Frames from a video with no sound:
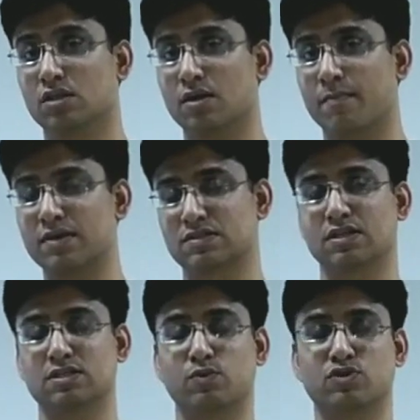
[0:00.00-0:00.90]
the
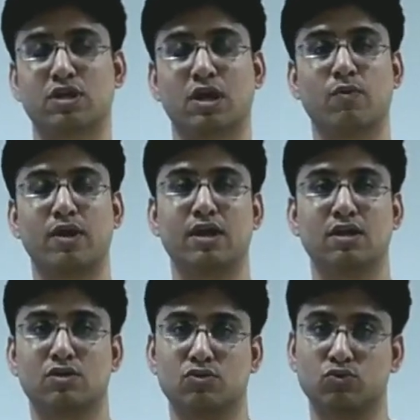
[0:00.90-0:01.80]
muscles which are
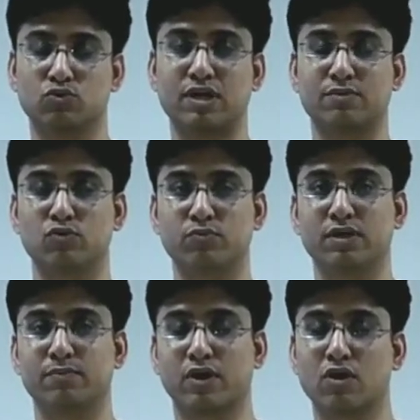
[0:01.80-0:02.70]
required to do that
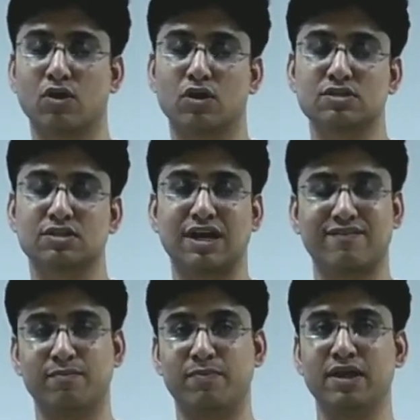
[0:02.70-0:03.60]
movement, because
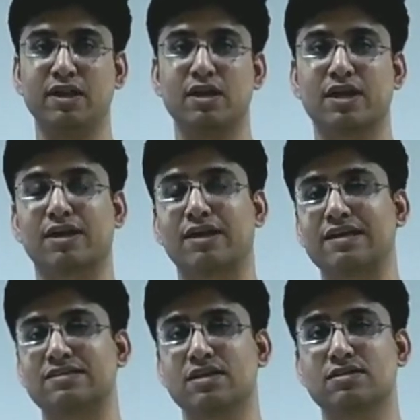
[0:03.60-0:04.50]
our brain
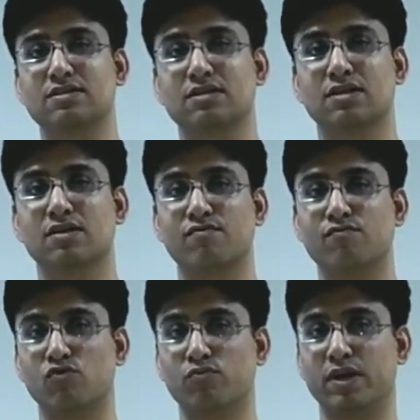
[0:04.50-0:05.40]
recognizes
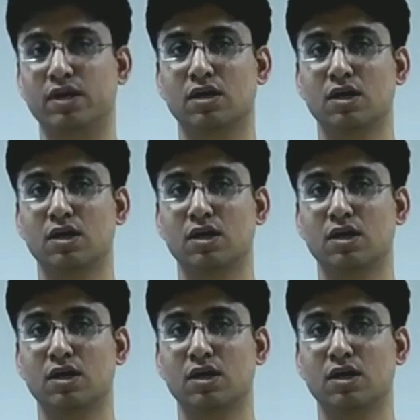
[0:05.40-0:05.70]
movement.